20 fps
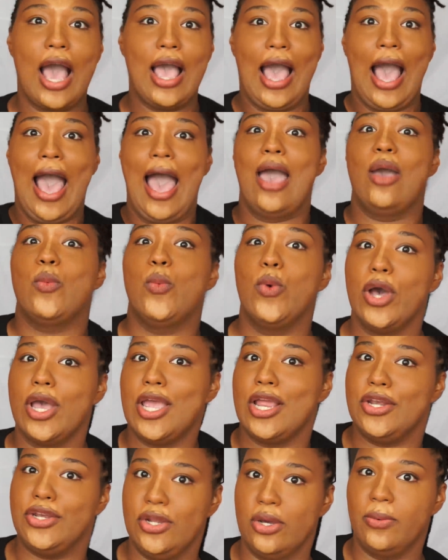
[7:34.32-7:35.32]
I
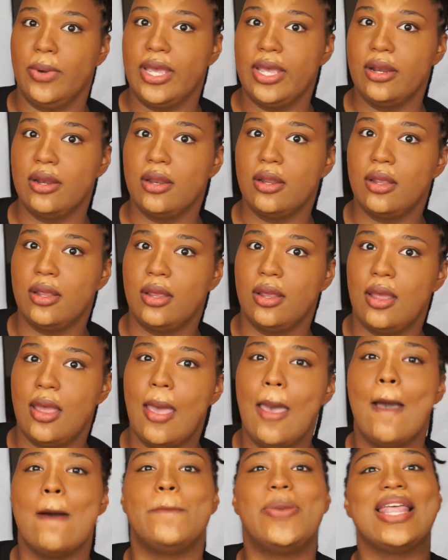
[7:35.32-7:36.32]
wouldn't do it?
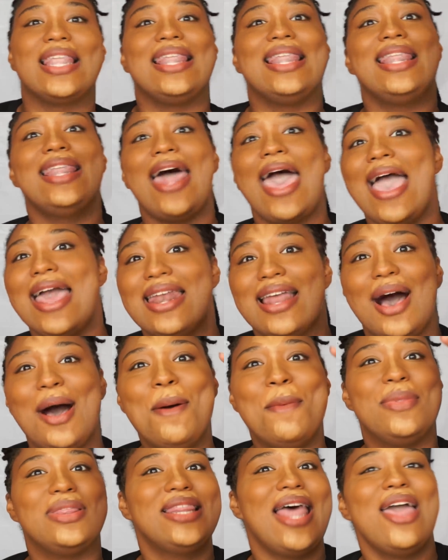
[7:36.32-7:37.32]
But
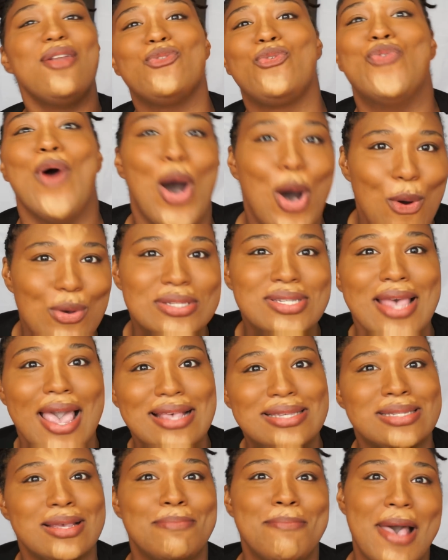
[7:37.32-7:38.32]
let Vogue say
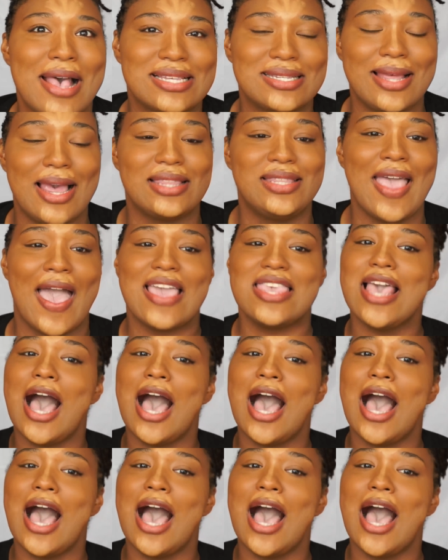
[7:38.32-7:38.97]
some mess like that.